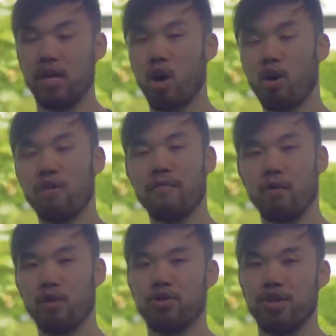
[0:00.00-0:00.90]
current
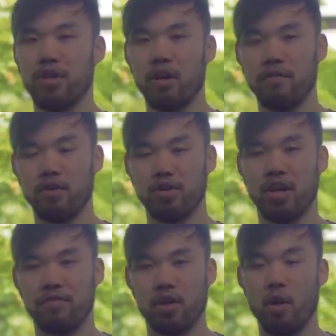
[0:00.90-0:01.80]
version of
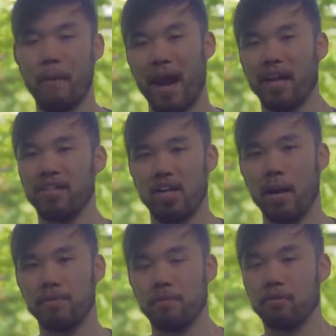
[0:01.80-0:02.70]
yourself to go back in
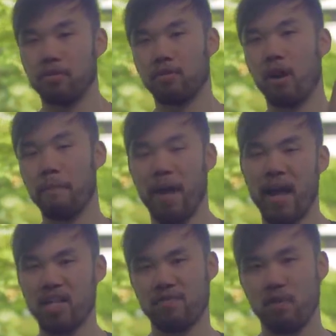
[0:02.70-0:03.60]
time to murder a
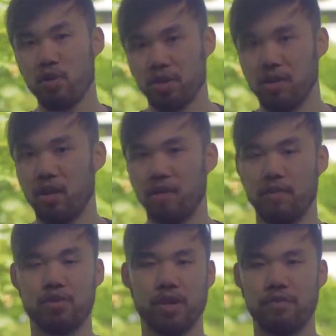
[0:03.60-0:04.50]
past version
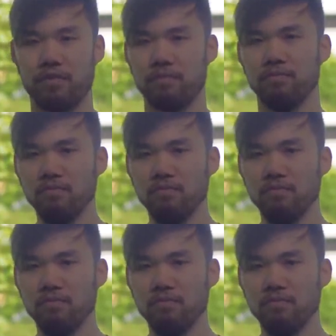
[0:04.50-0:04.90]
of yourself.